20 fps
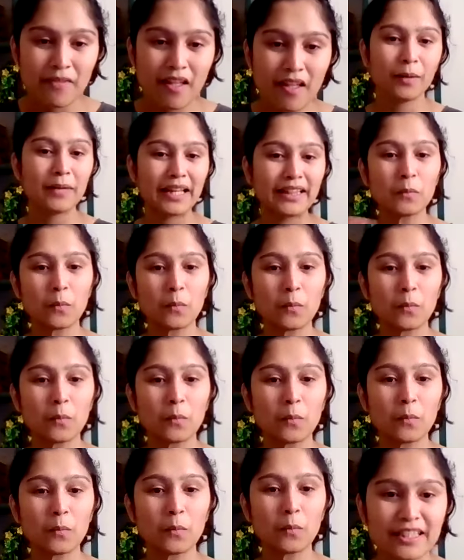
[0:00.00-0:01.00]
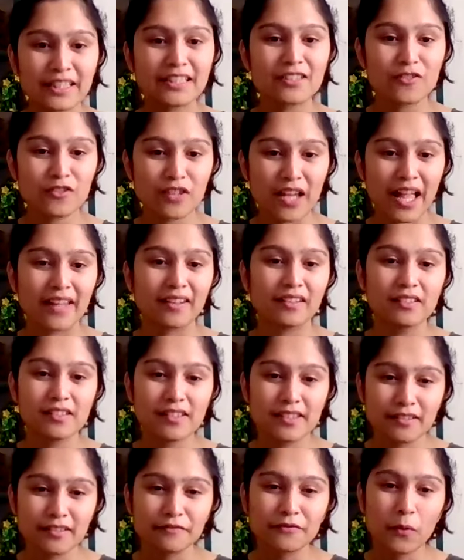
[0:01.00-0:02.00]
I think then
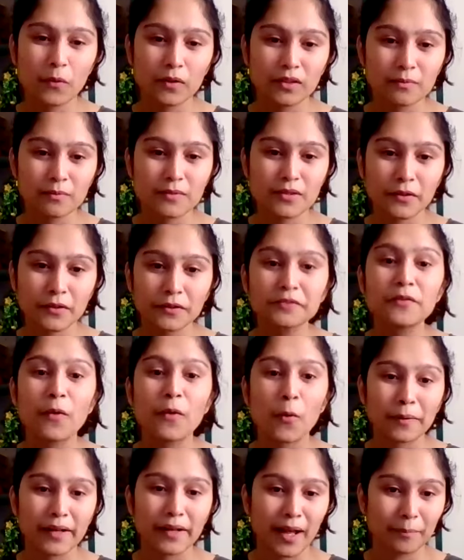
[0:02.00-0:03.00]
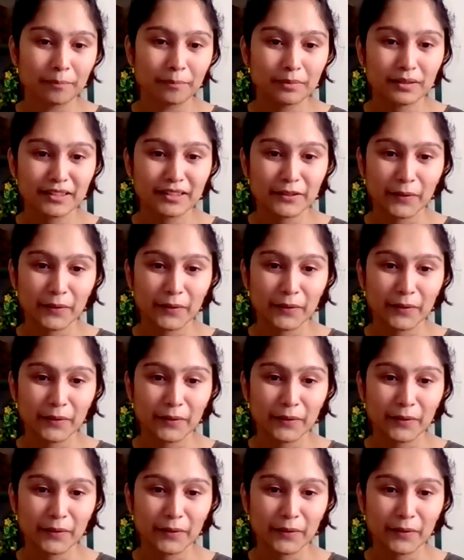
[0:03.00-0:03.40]
channels and forums sort of open up,